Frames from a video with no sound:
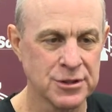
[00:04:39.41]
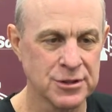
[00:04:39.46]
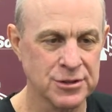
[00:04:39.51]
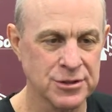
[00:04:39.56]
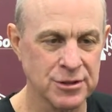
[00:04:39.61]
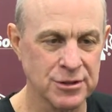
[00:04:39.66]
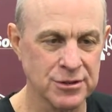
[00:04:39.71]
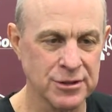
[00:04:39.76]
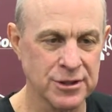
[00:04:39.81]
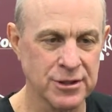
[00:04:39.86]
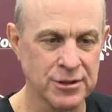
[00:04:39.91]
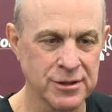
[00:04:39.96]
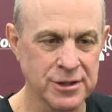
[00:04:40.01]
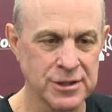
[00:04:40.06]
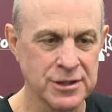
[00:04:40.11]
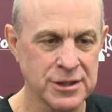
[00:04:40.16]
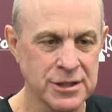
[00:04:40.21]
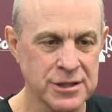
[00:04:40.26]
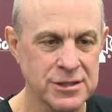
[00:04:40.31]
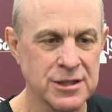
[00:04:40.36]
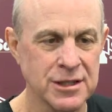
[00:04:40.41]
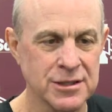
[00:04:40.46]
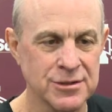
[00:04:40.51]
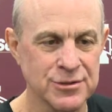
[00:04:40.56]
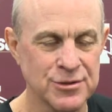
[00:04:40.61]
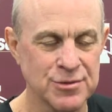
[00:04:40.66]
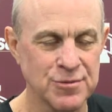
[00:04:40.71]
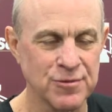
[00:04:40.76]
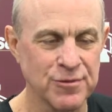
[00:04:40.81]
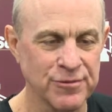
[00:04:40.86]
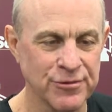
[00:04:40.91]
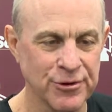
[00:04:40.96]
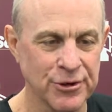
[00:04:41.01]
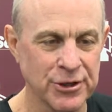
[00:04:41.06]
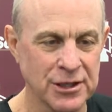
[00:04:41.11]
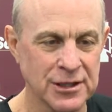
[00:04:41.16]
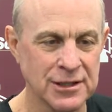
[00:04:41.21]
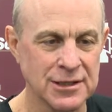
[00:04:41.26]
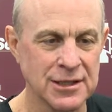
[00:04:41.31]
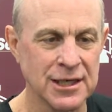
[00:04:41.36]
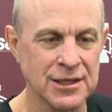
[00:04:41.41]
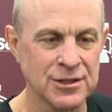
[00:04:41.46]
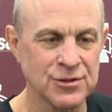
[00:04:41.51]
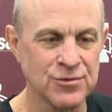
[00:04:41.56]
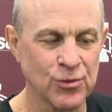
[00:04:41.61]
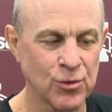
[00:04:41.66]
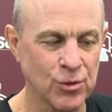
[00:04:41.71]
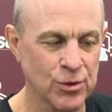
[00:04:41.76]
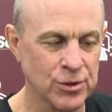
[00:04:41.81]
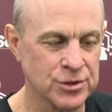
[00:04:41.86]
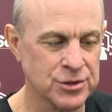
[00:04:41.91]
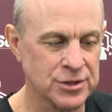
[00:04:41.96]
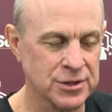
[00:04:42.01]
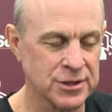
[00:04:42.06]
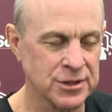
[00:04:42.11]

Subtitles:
So, you know, he's done some very good things for us.